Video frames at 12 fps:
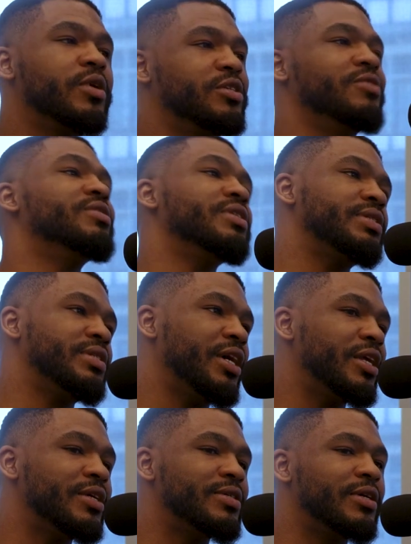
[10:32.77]
what you just
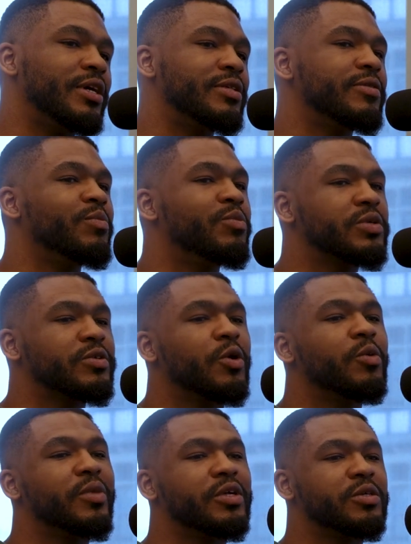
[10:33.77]
said is it's
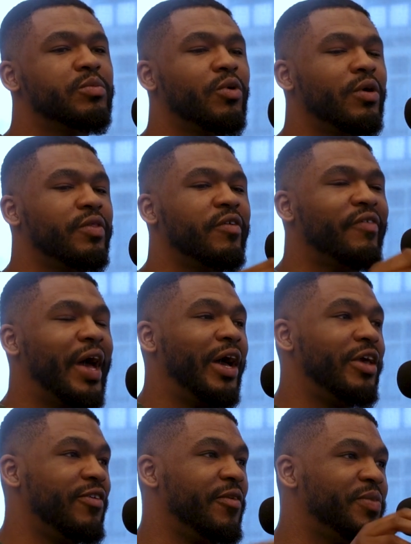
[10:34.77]
so much more in the
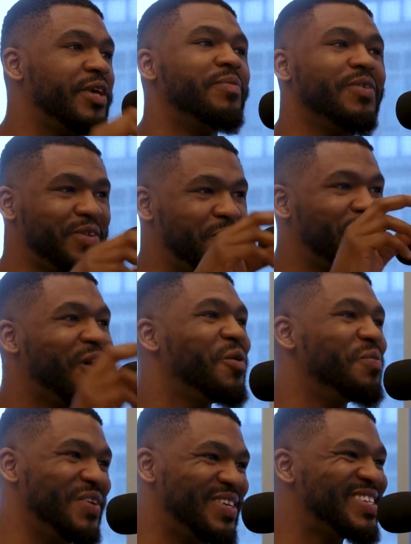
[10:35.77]
value of people and
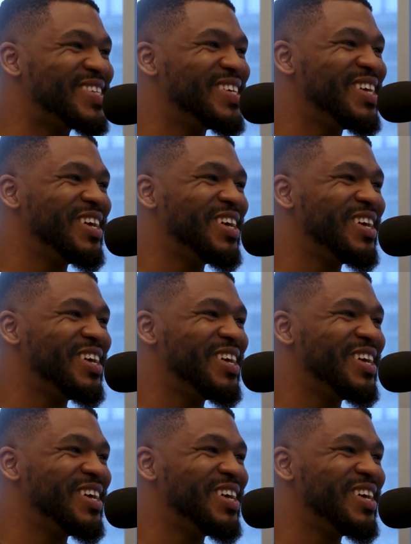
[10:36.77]
purpose.